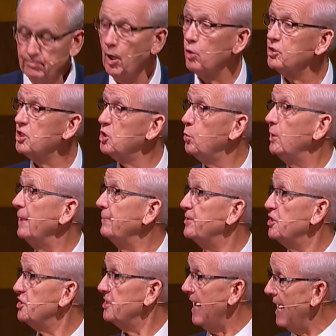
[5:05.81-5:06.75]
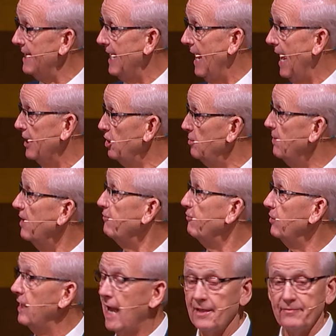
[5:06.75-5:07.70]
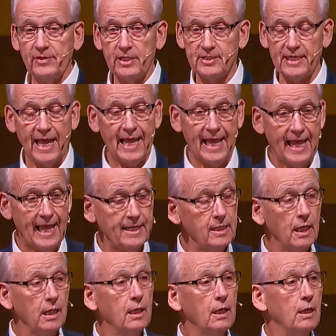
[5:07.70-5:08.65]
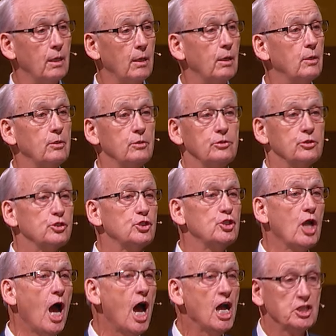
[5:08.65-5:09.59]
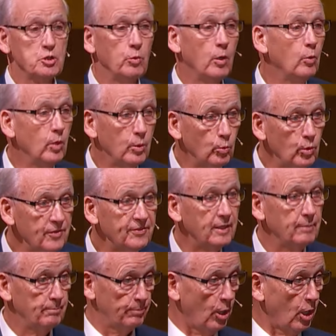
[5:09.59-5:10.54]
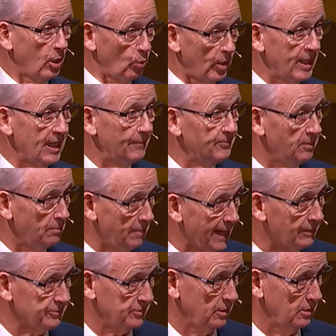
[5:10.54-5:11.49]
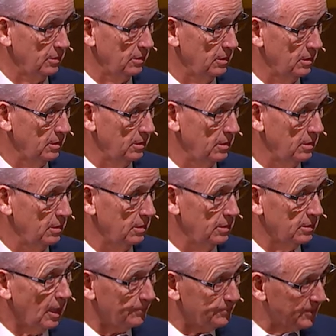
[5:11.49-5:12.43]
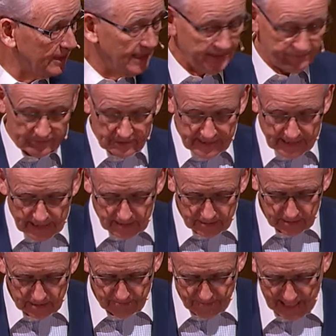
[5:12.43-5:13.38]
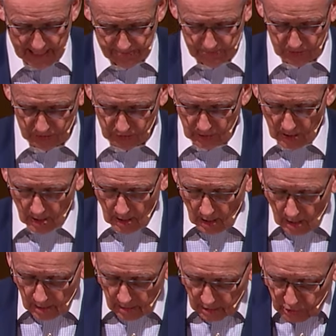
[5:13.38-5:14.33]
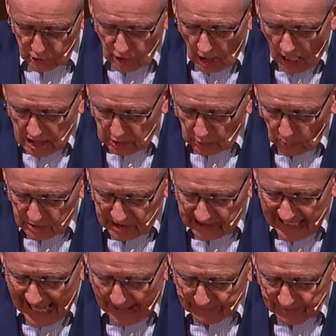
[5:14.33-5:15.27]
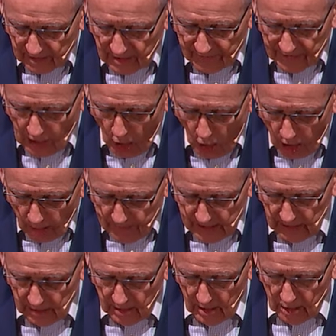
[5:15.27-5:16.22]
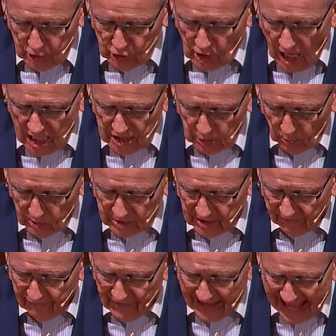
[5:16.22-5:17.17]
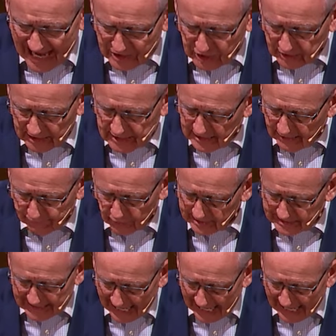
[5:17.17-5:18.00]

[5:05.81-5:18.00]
Moses went up to Sinai, you may have forgotten this, I had, Joshua went with him partway up the mountain, up to get the Ten Commandments. Joshua was captain of the army. Joshua was a vastly different